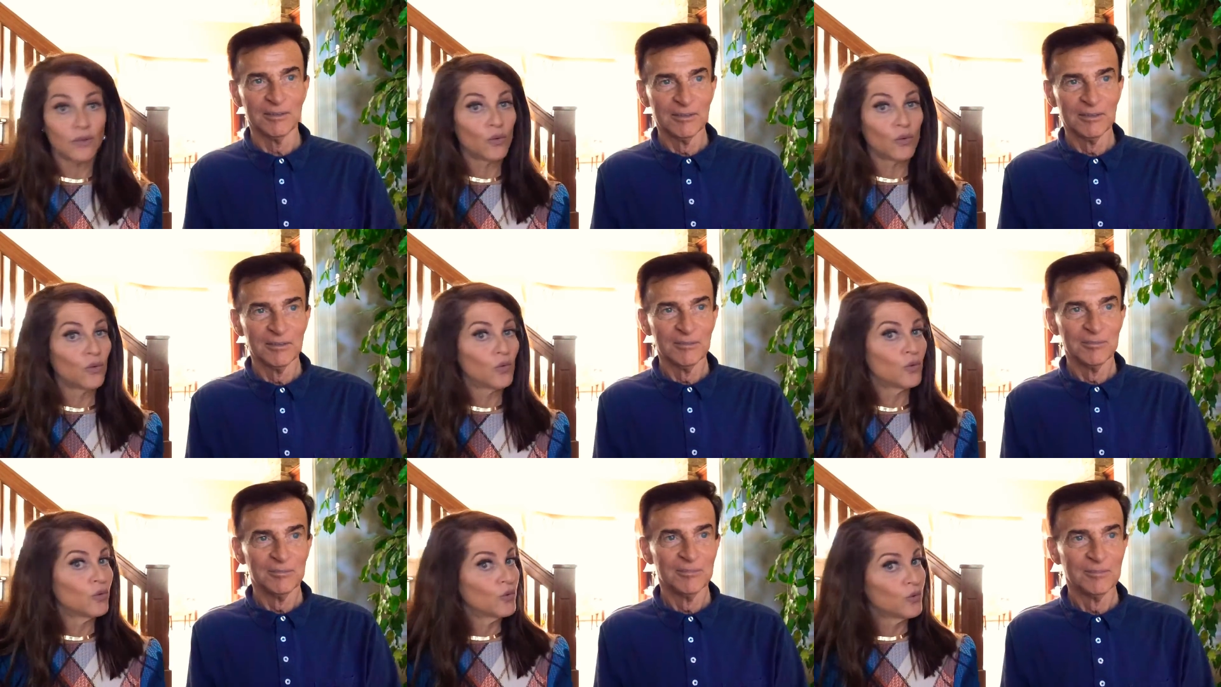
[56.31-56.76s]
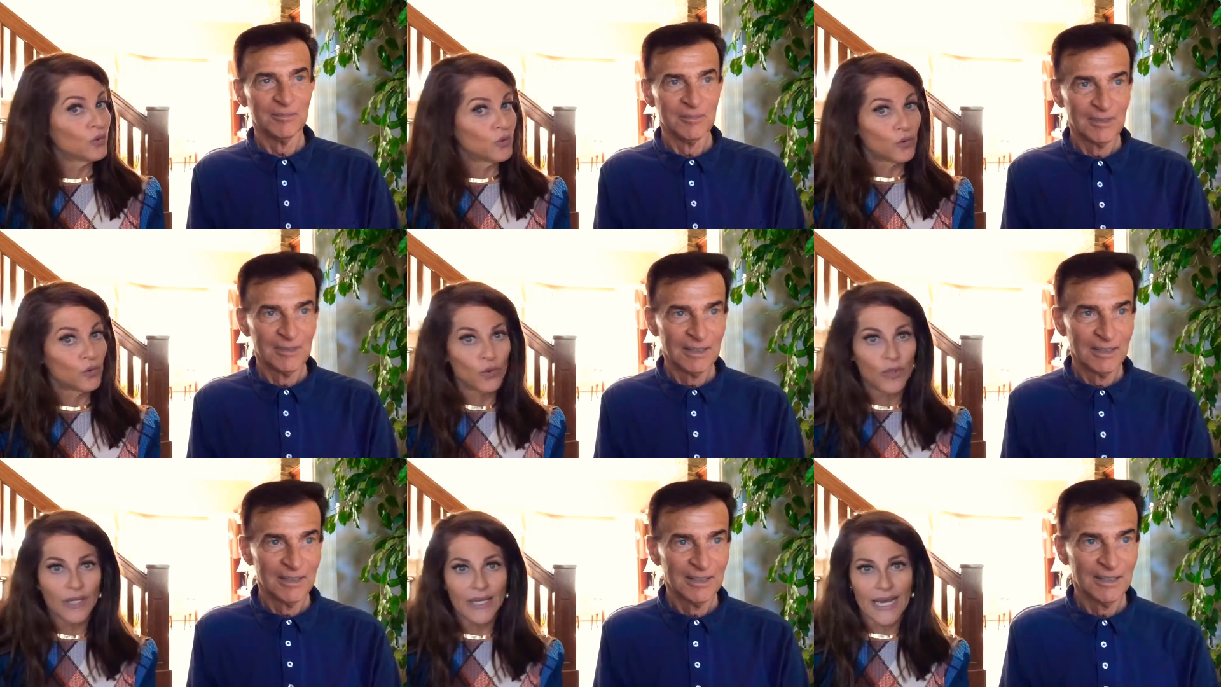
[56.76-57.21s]

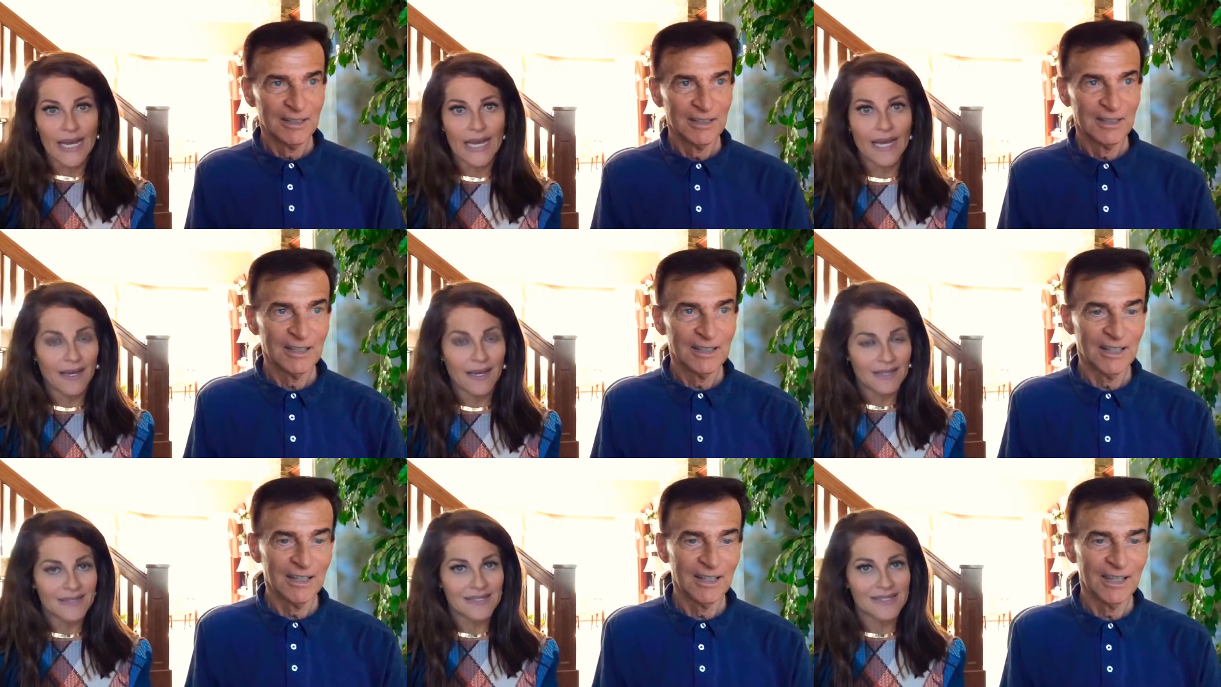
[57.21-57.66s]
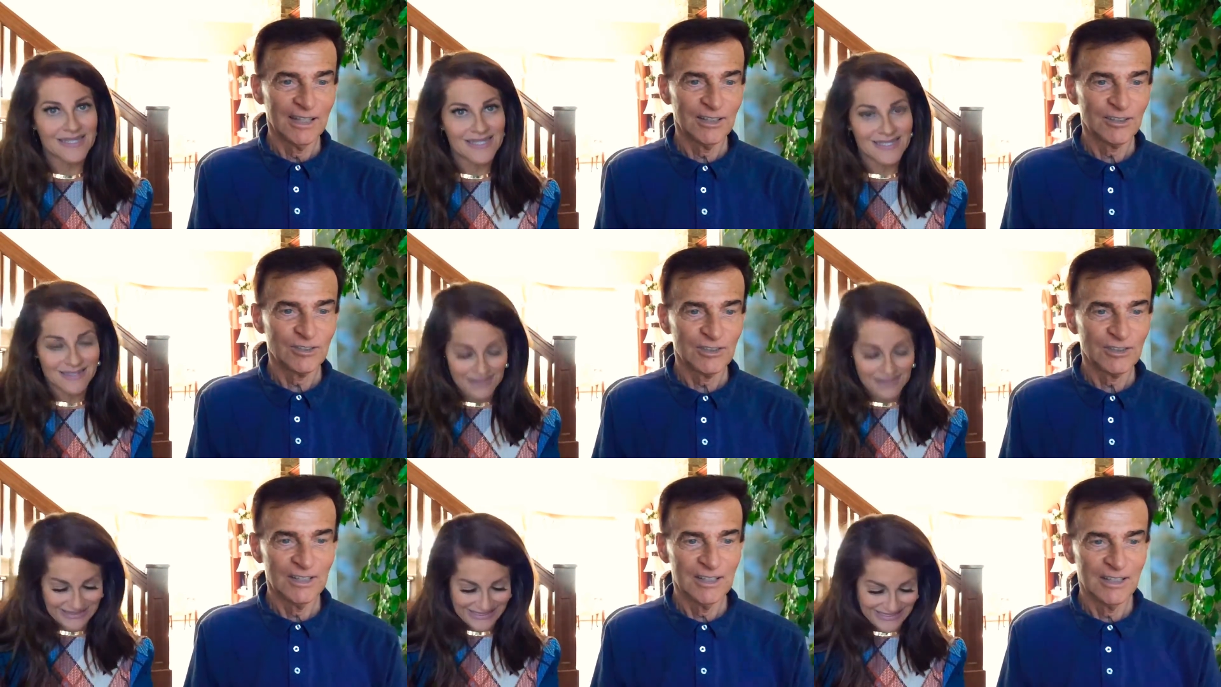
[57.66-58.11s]
Speaker 1: Ooh, yes. And
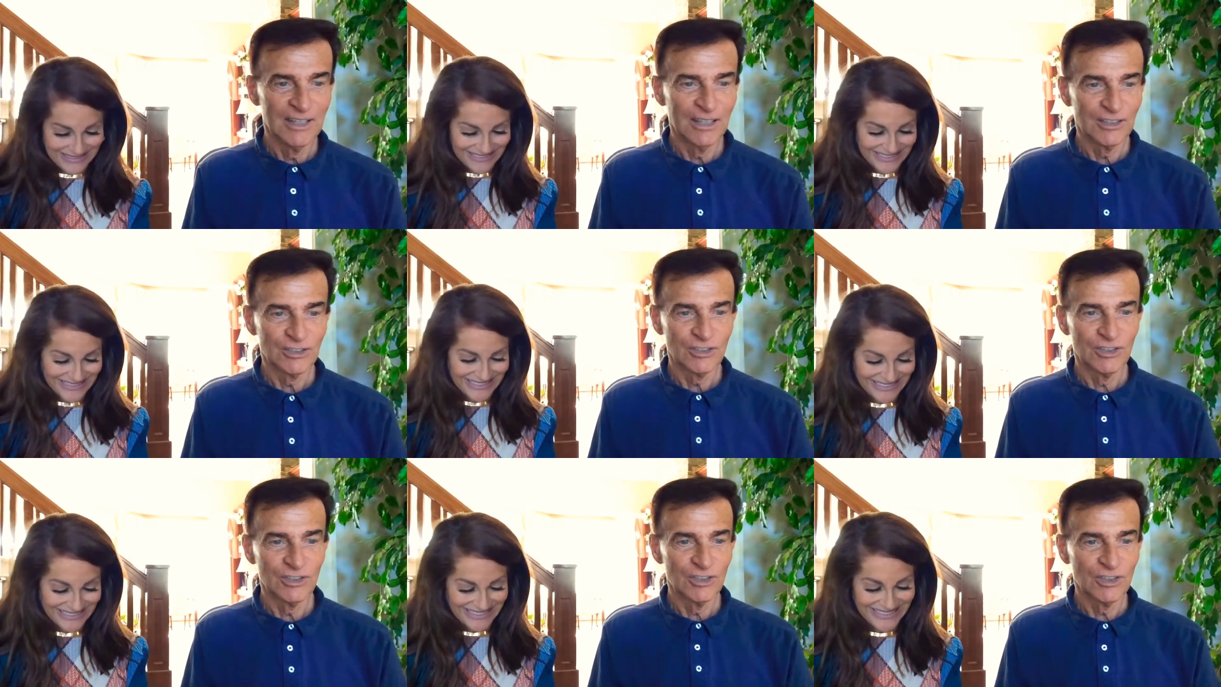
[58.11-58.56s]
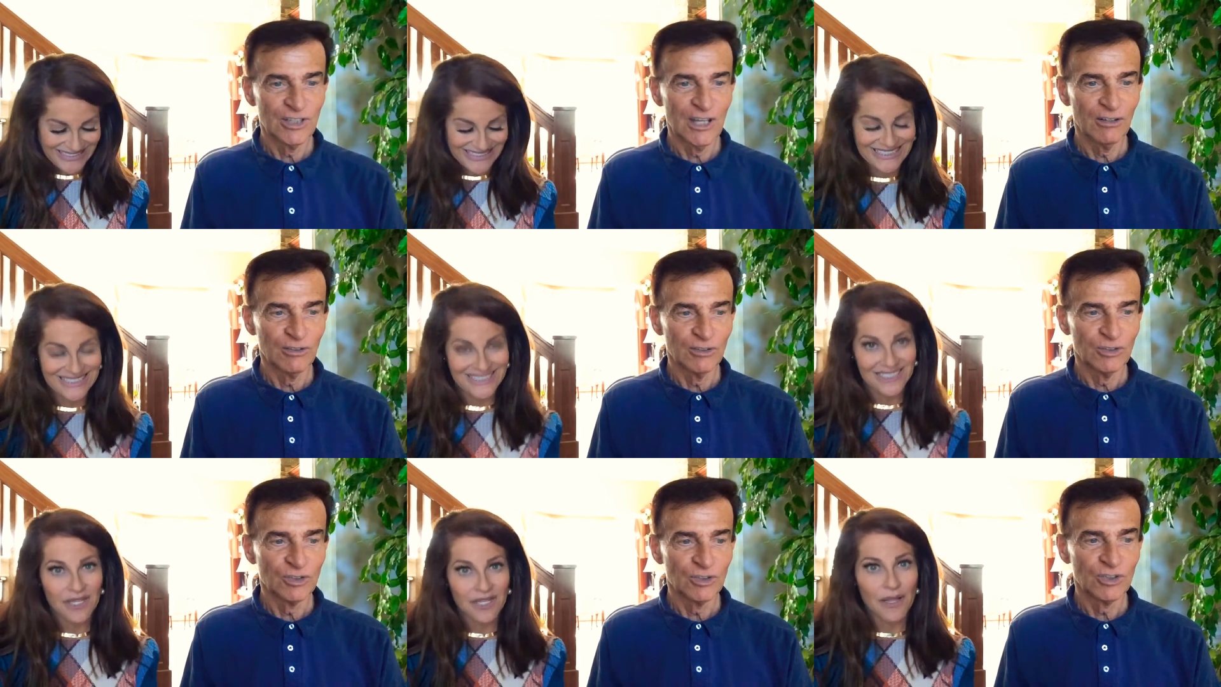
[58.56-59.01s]
that's and that's the
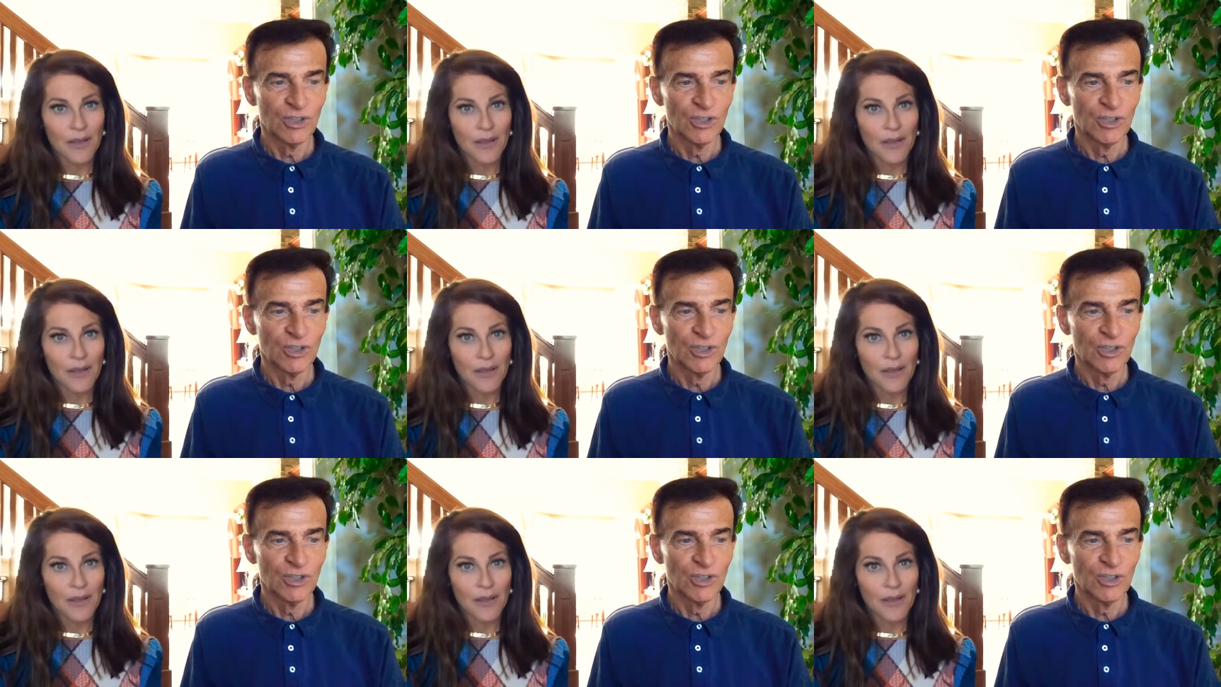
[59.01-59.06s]
challenge.